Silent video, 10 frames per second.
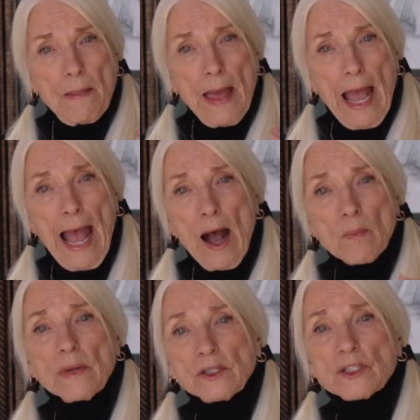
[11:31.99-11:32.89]
How
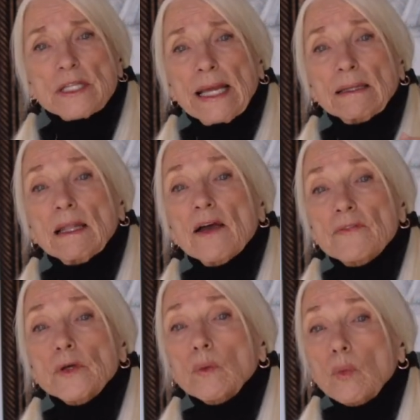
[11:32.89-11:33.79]
much they love
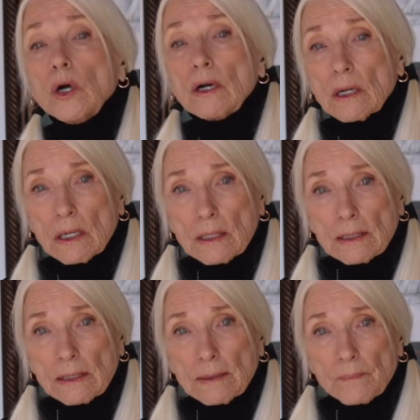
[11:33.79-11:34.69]
your work
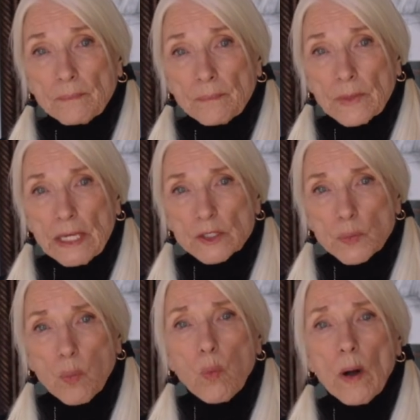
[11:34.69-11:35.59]
is
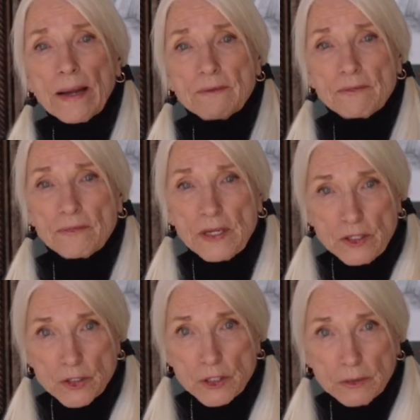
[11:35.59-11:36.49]
what
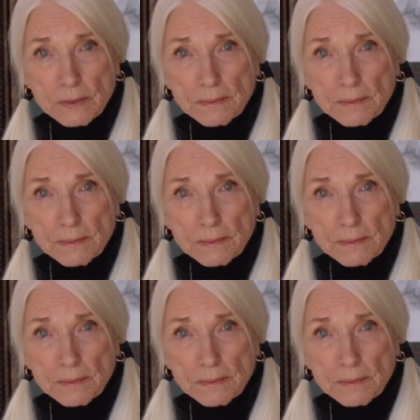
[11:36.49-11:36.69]
feeds you.